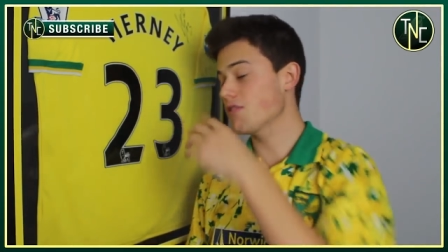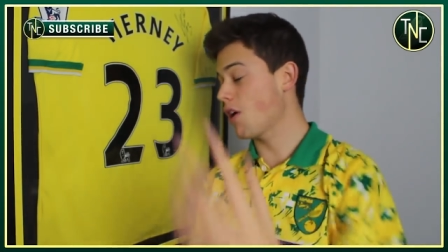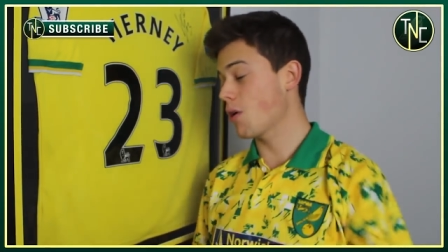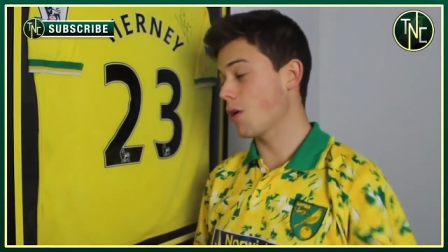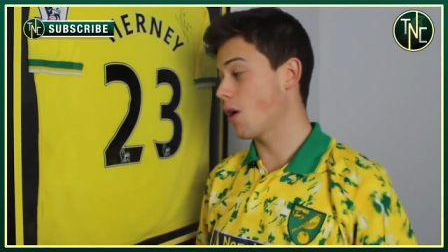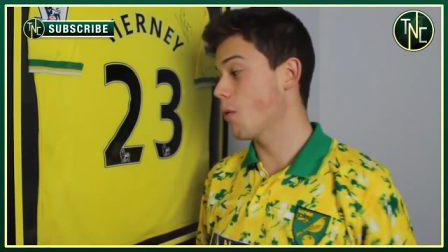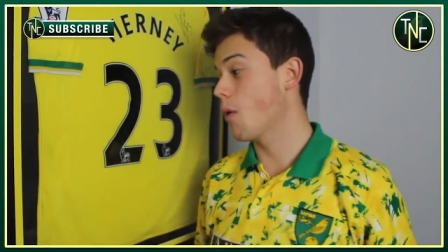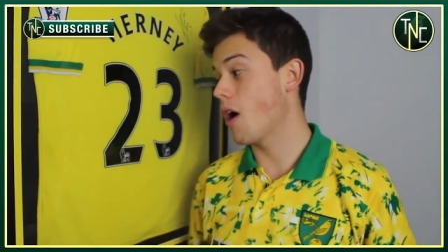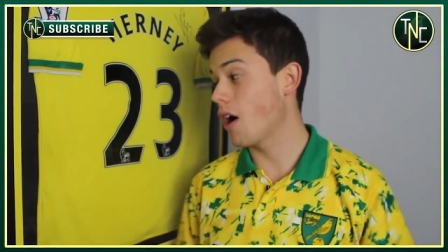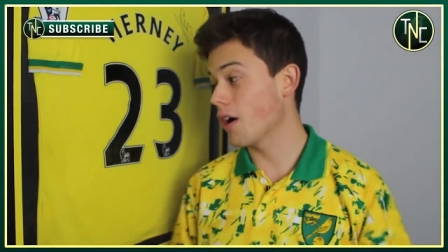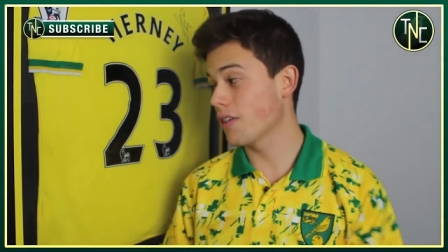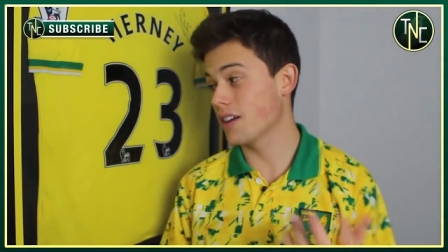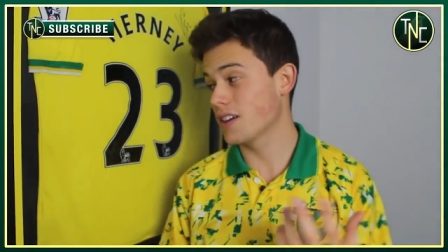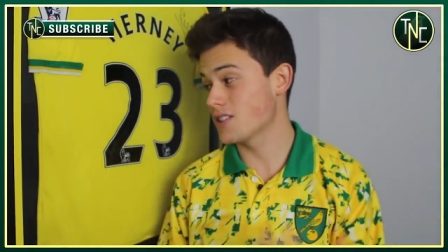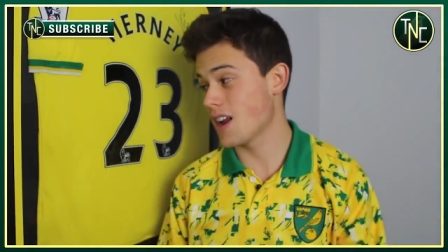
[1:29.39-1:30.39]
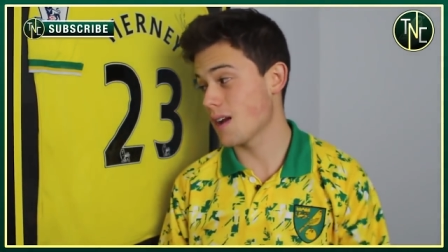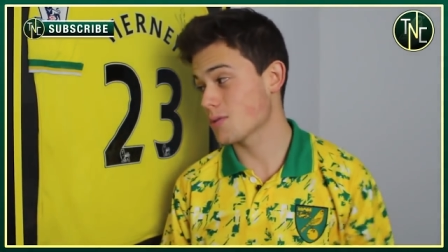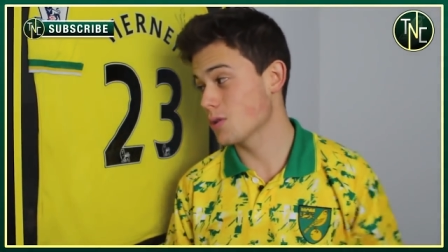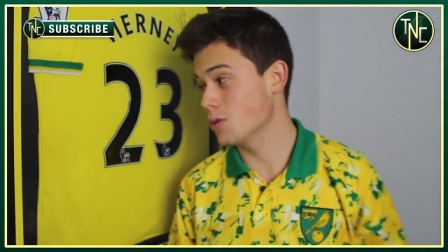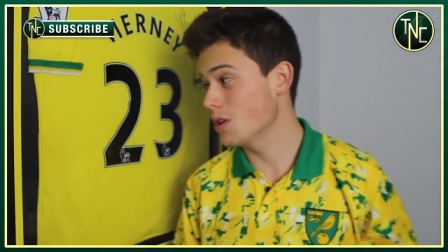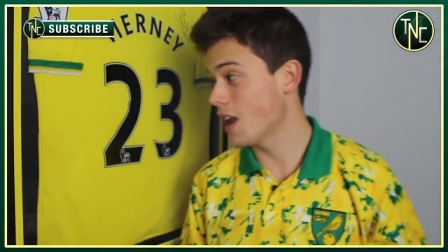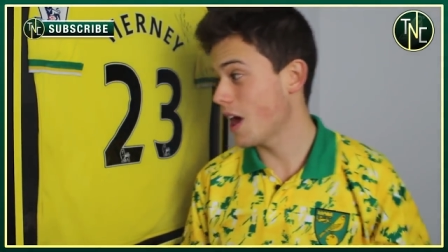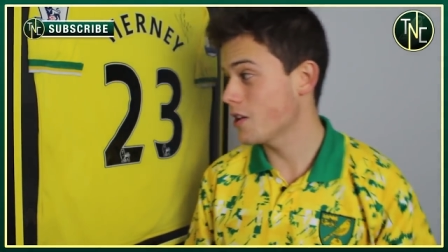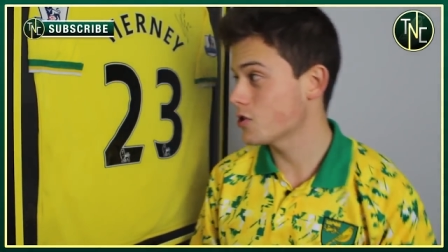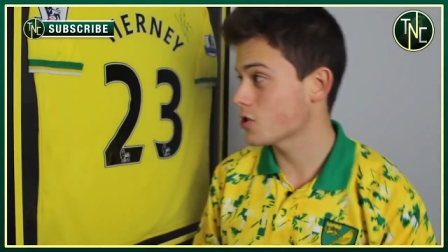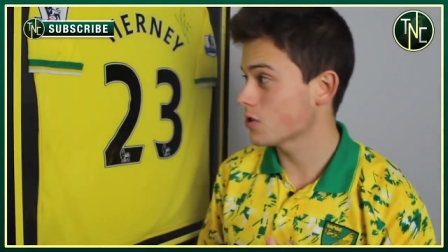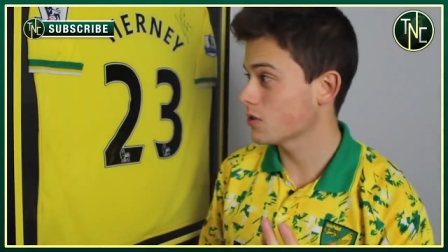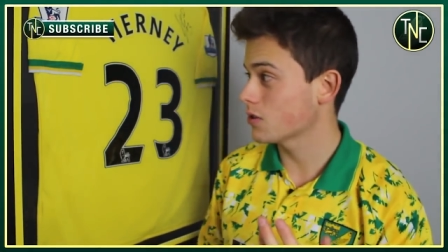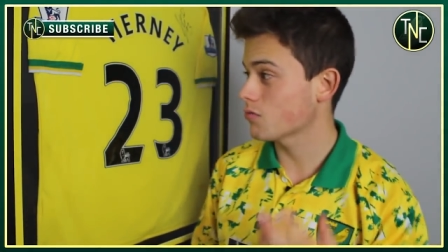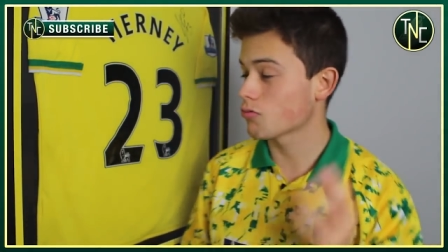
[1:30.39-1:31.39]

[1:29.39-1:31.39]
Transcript: Don't know why, I think he's an absolute legend.